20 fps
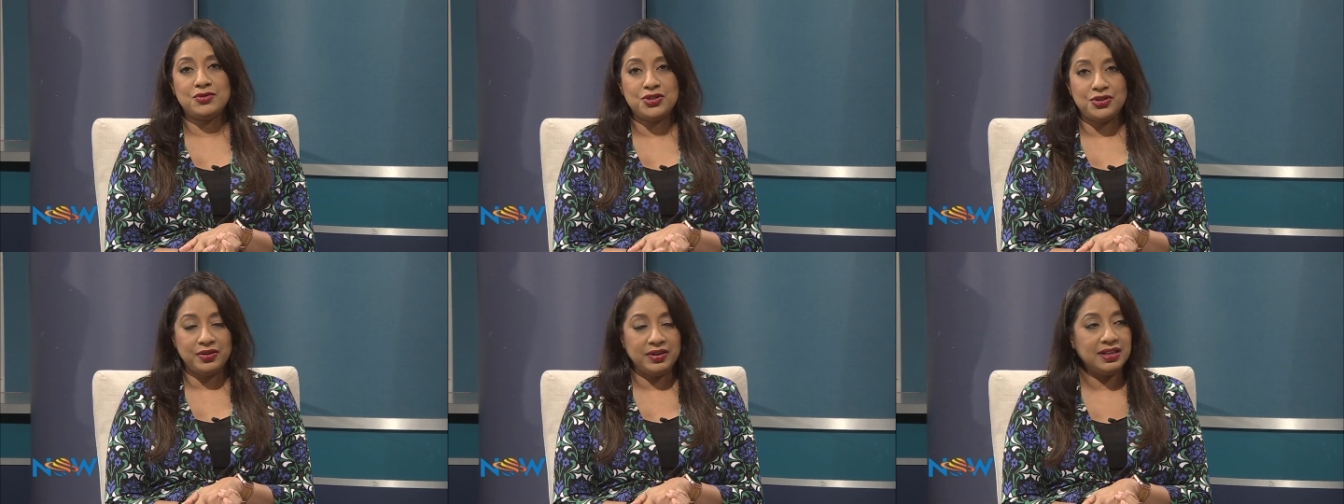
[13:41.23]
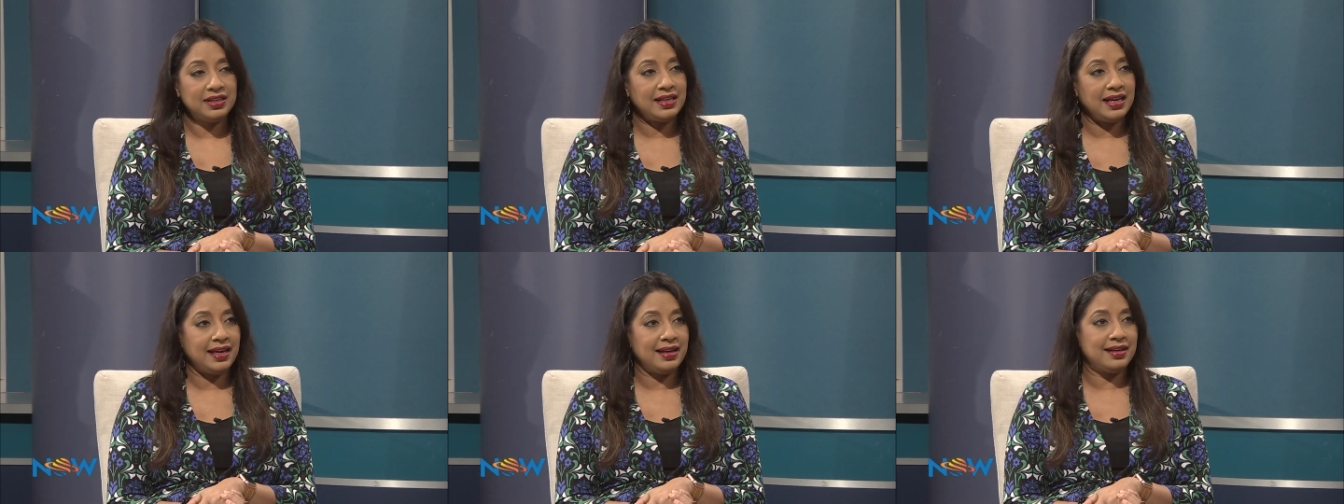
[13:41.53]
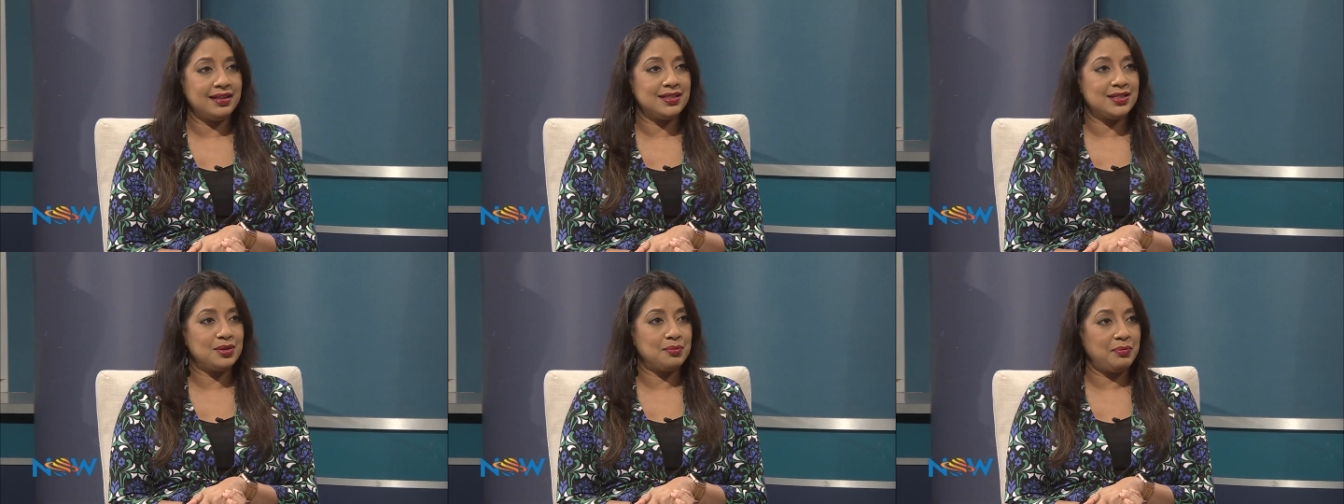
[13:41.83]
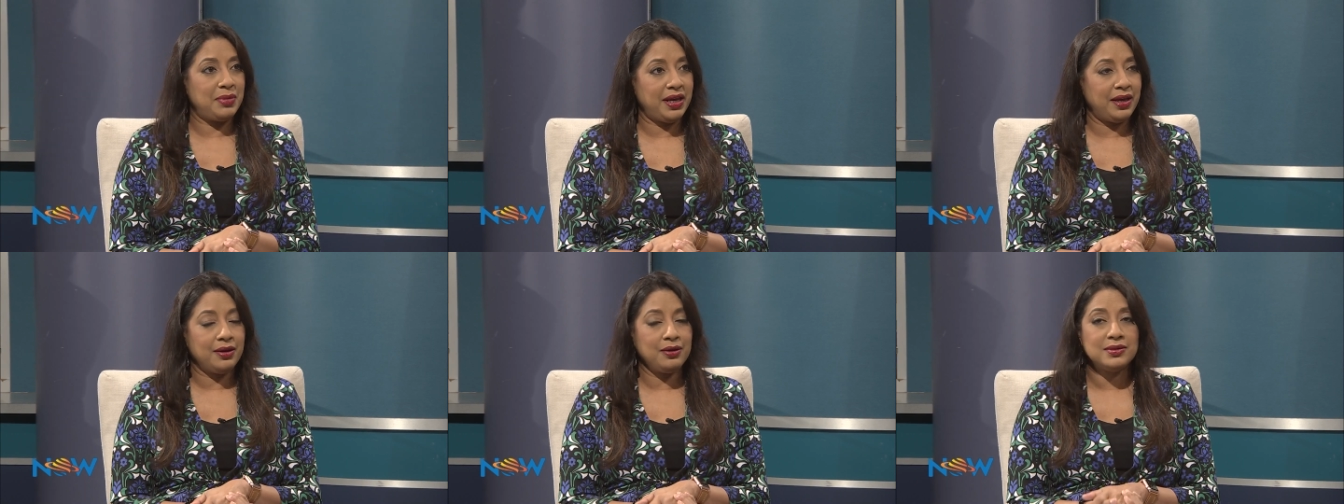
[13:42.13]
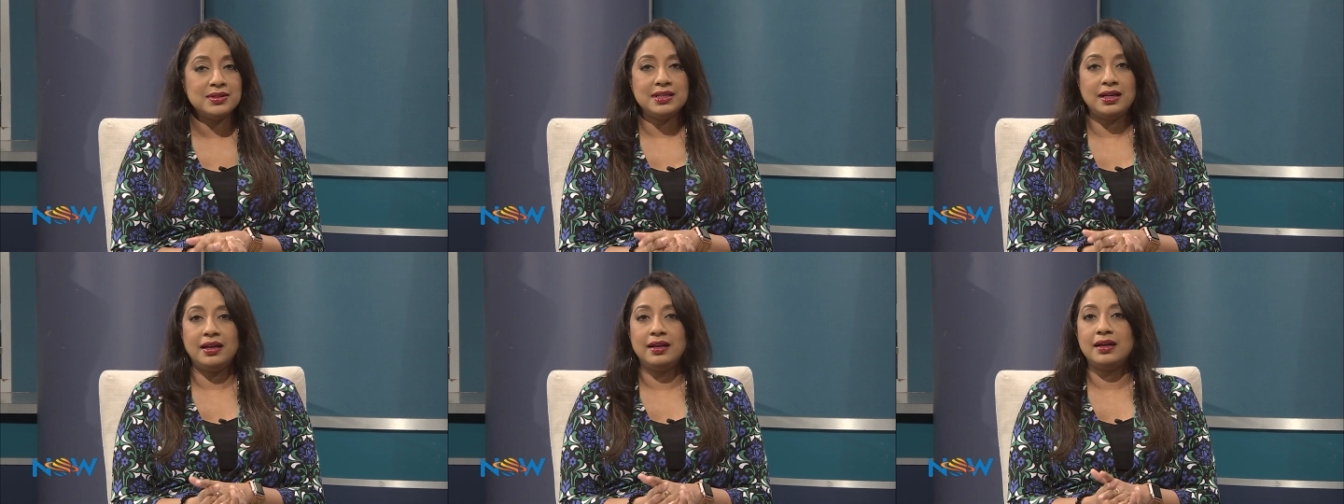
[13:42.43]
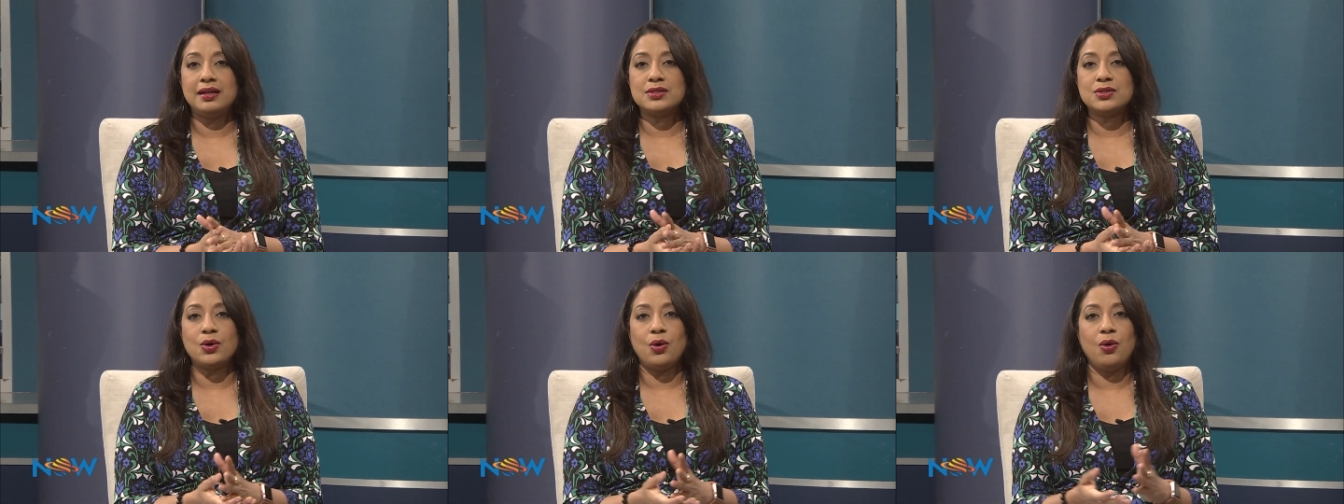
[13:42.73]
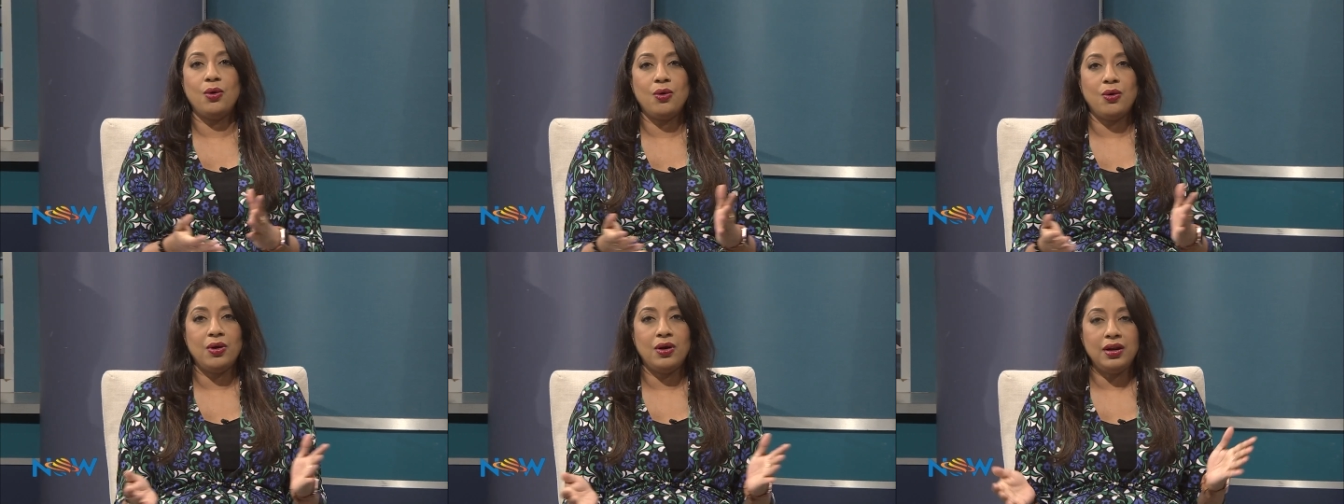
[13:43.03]
of Trinidad and Tobago, telling us
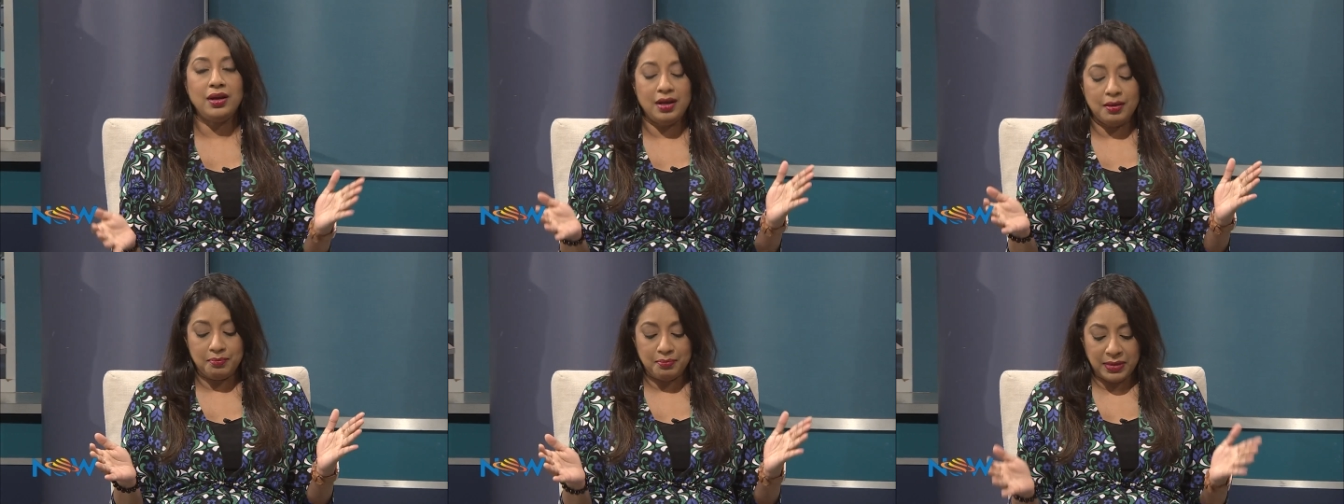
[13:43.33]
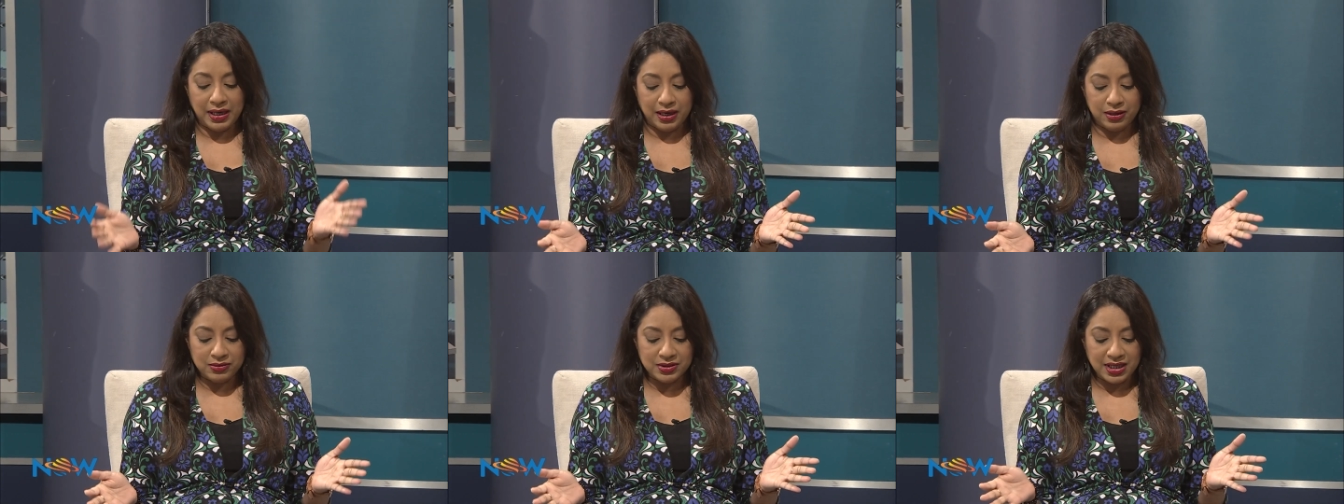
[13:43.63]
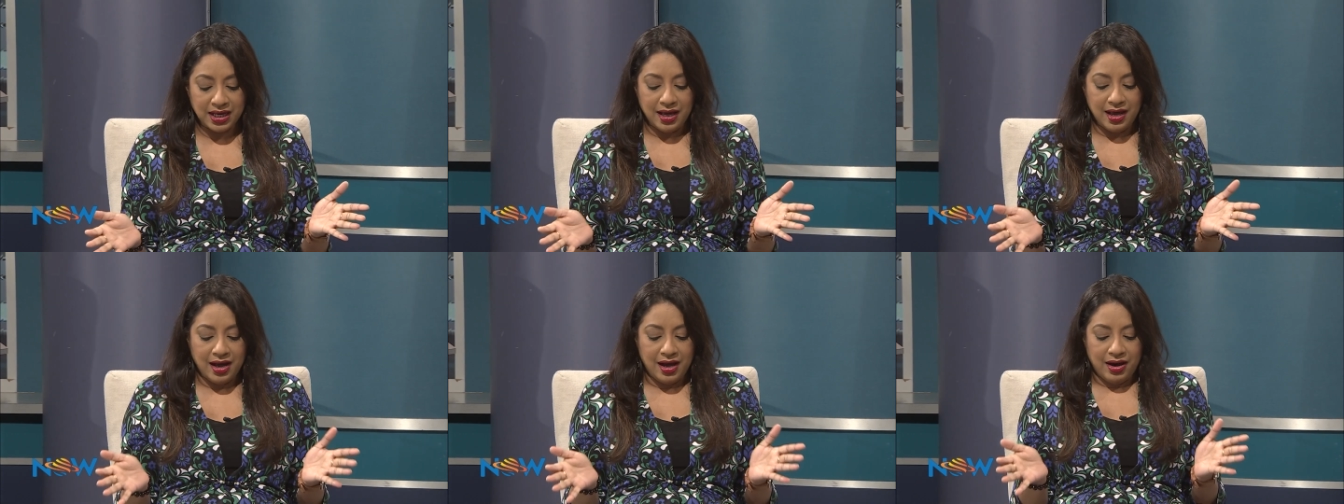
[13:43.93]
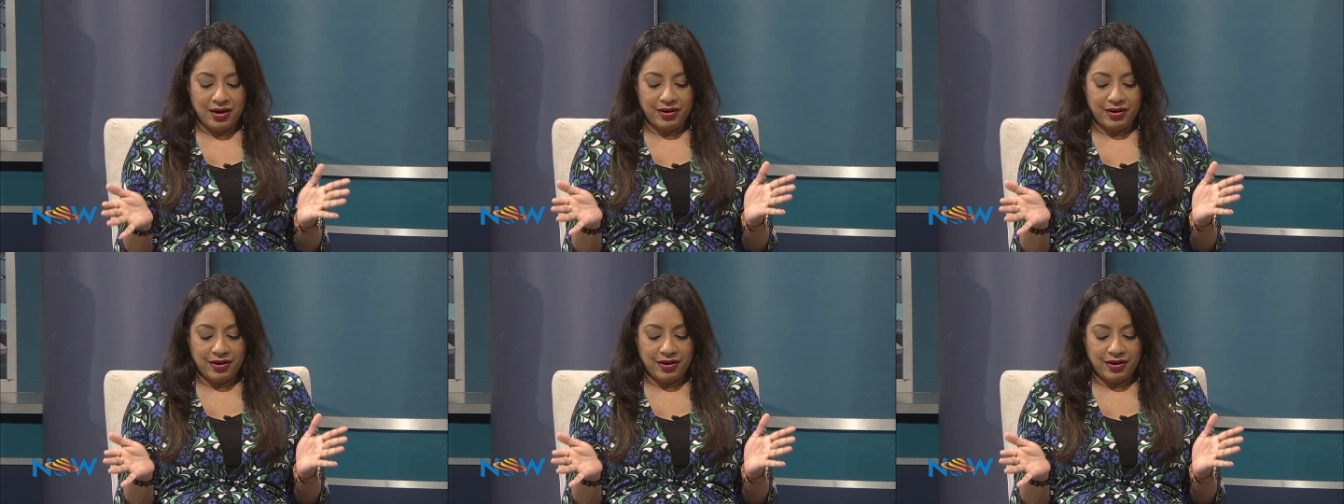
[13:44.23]
all about